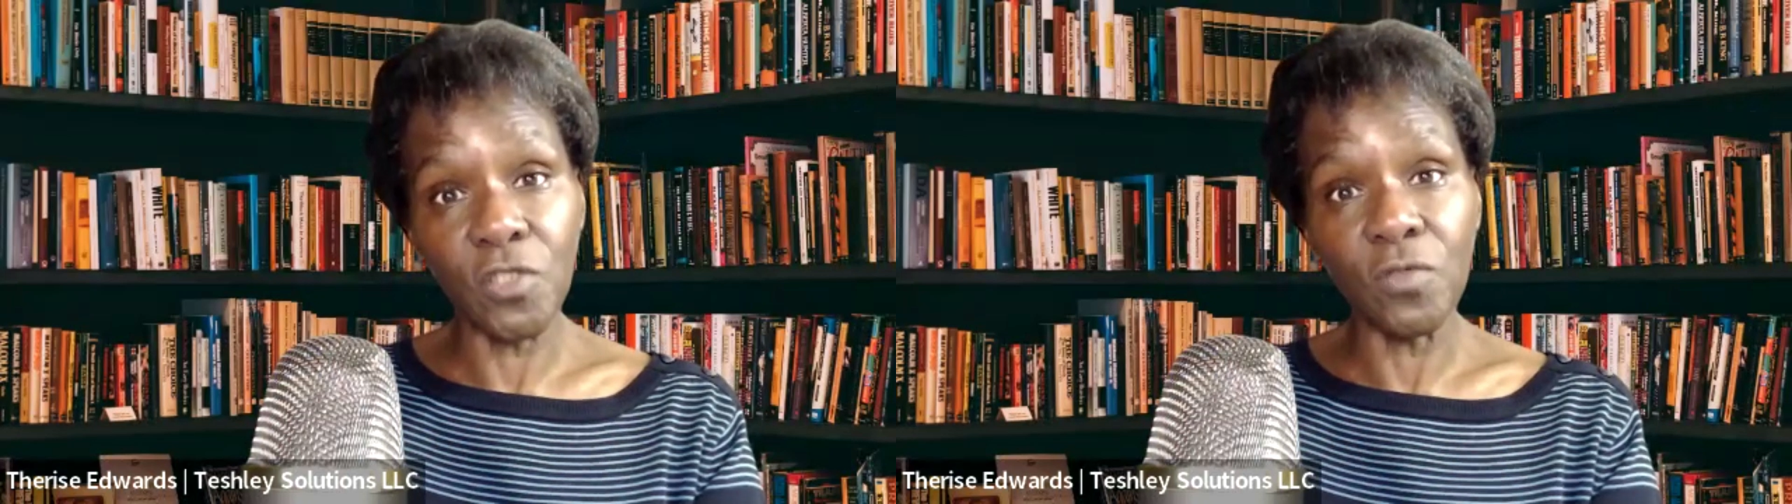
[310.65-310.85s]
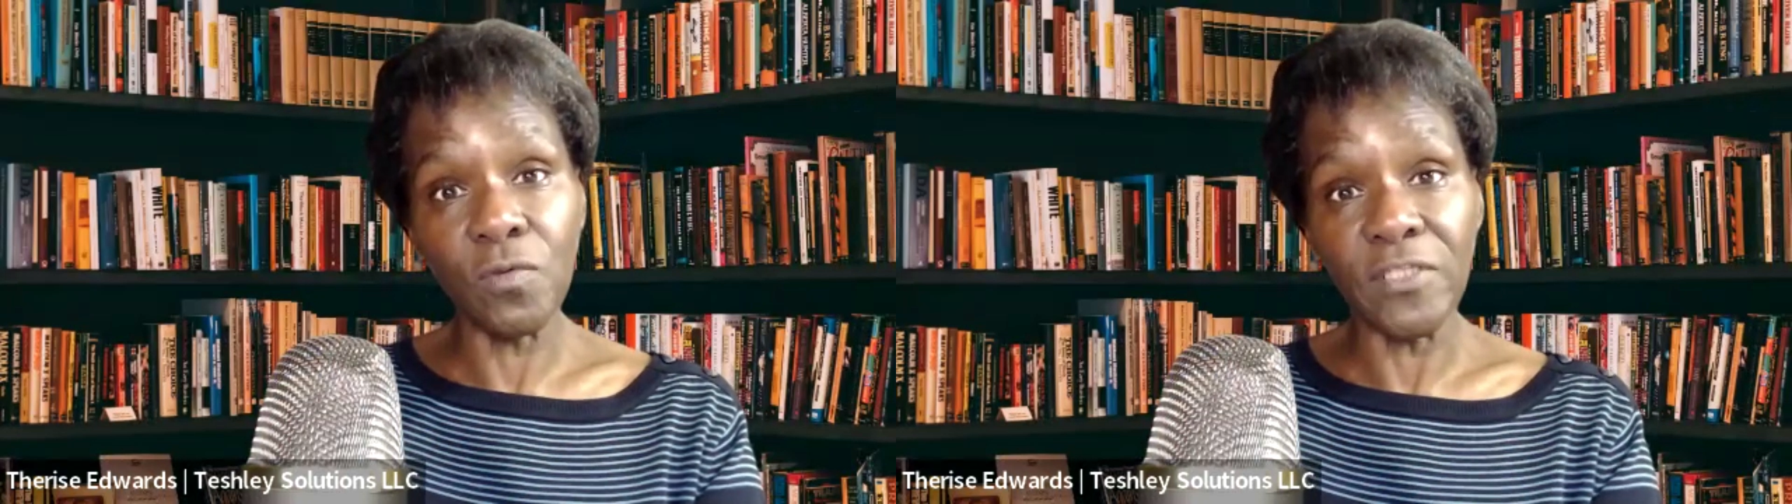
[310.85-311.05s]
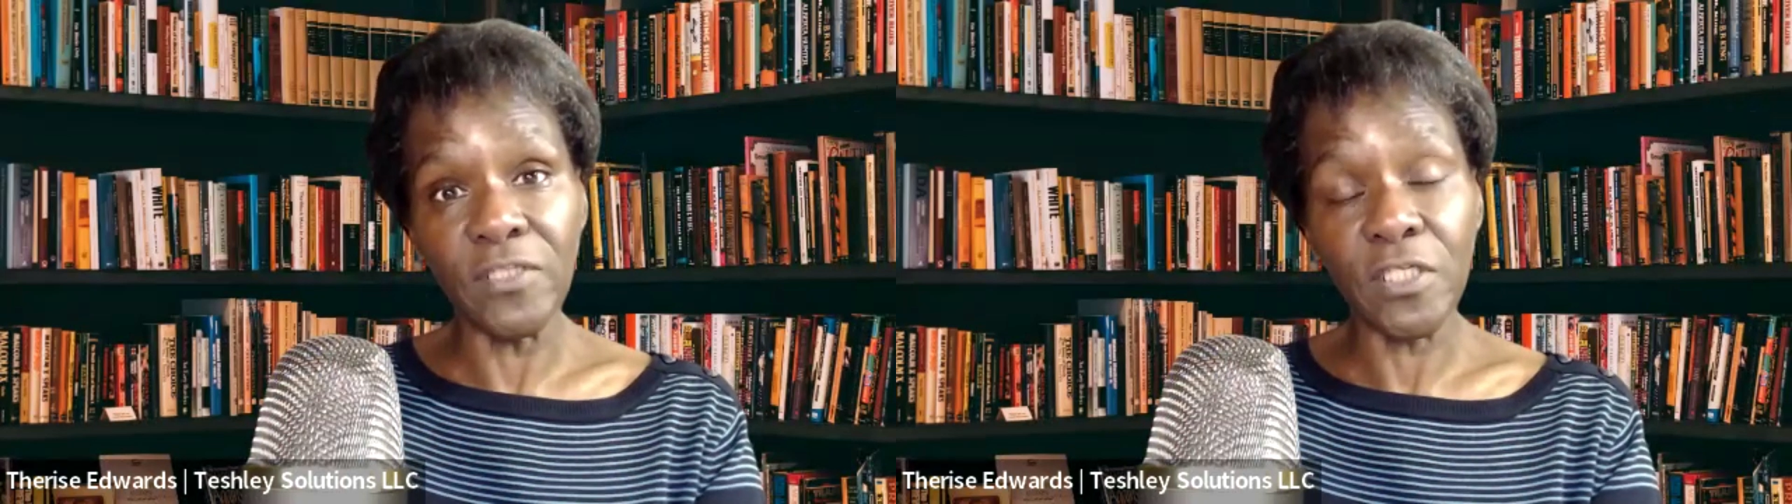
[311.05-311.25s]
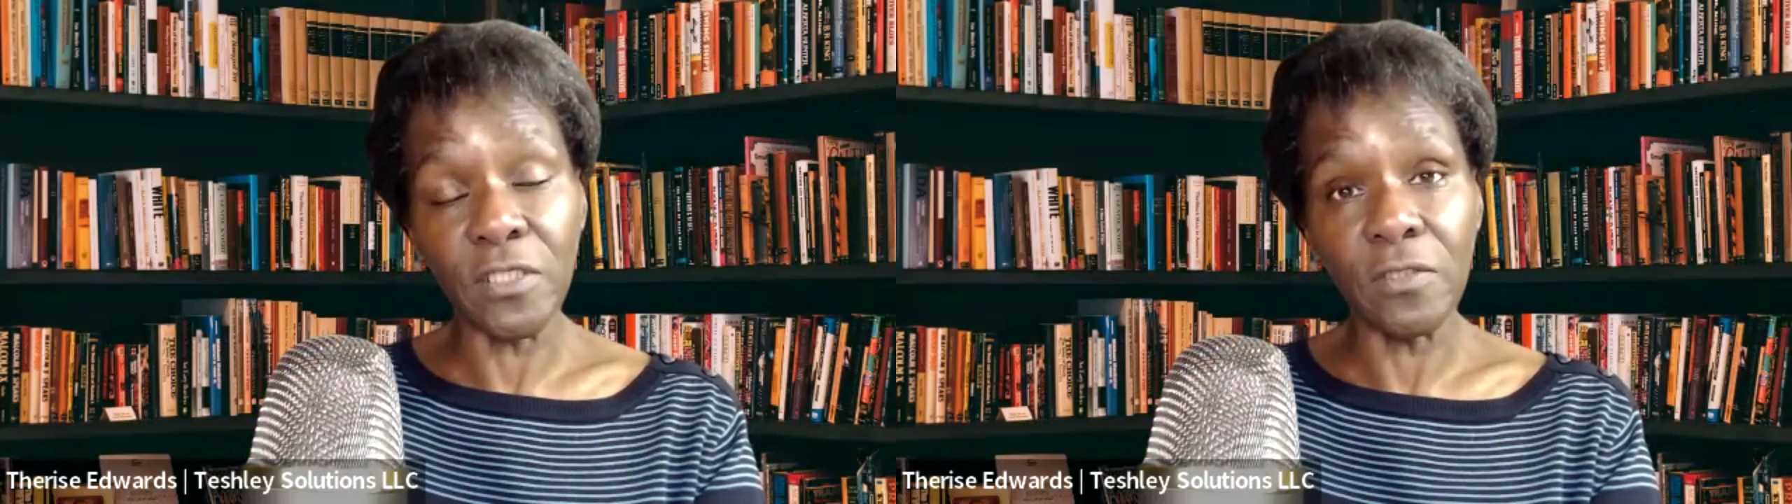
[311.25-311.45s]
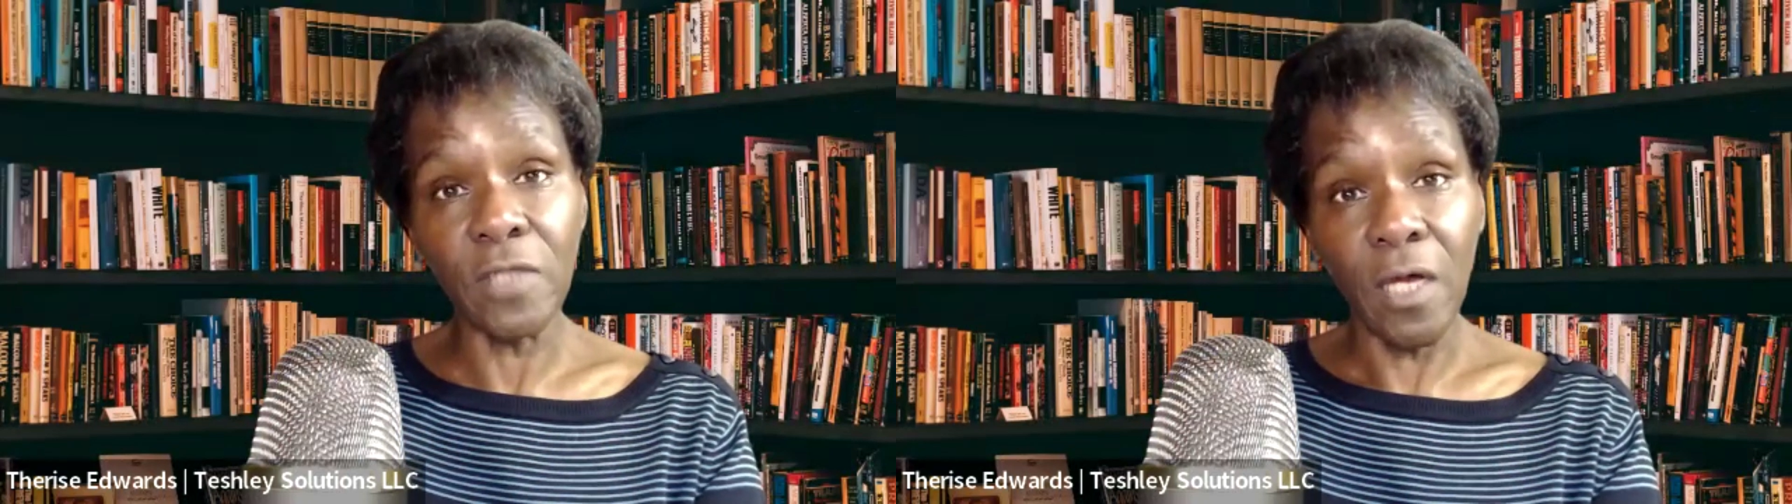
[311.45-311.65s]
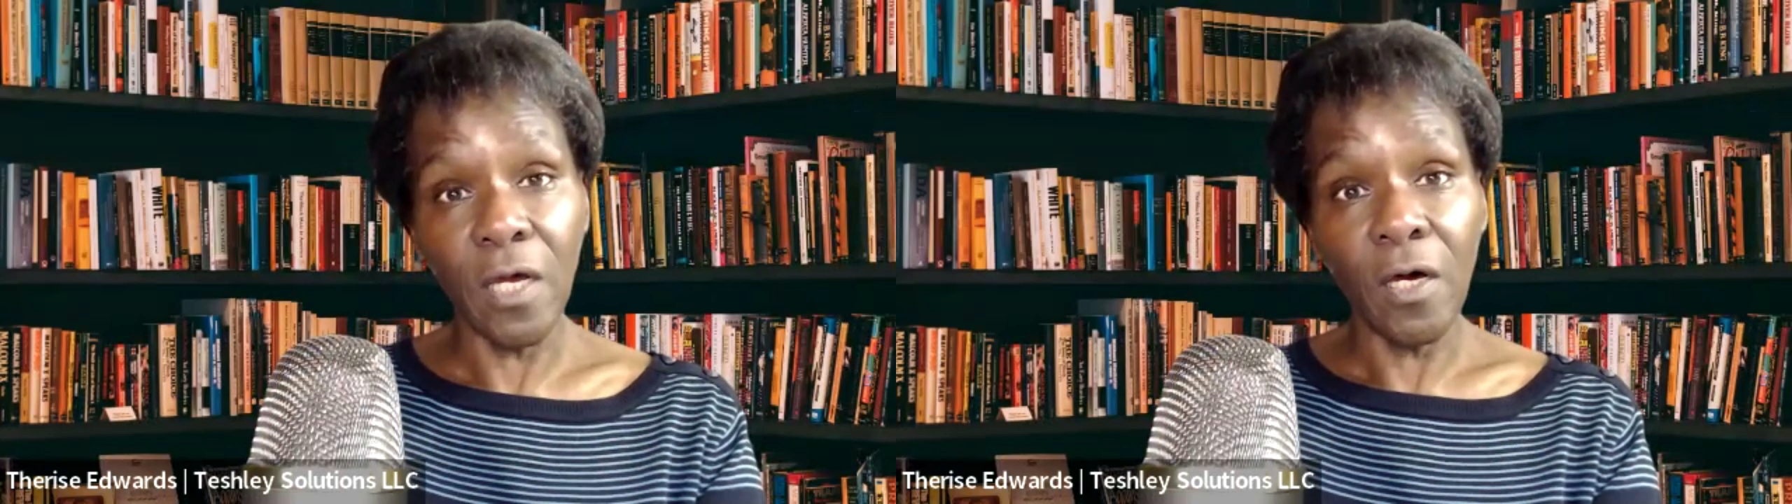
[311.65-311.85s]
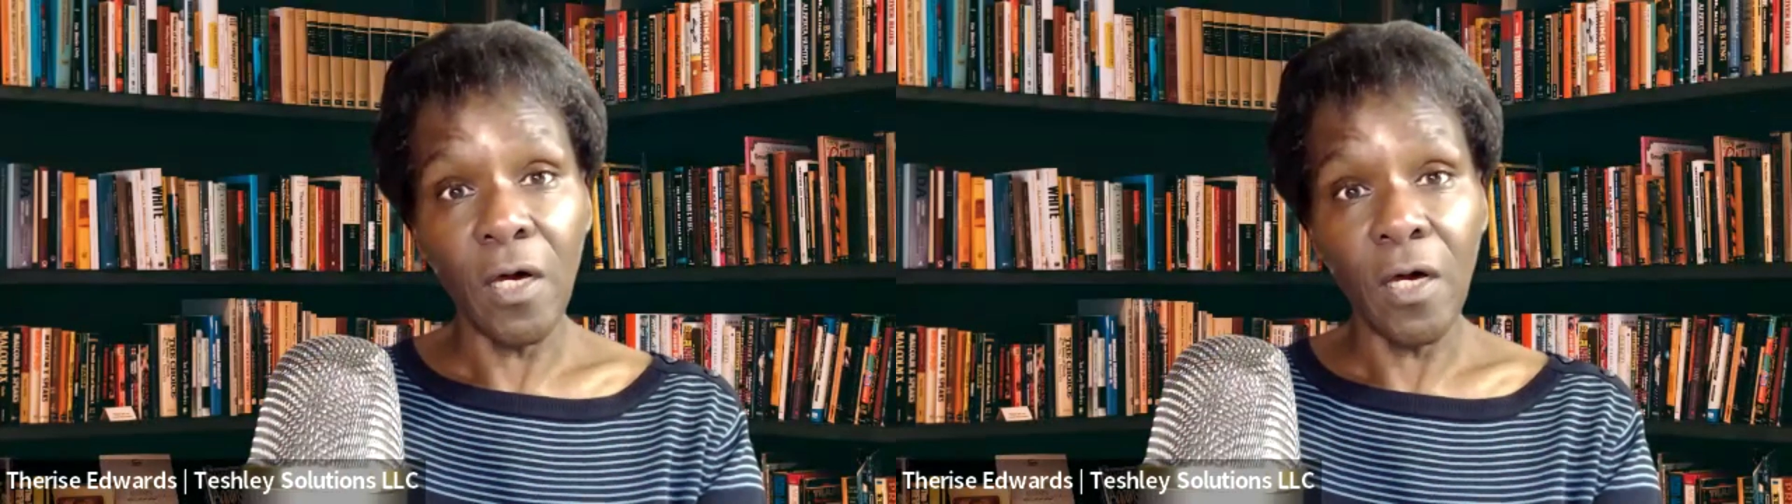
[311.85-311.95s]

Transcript: 2 until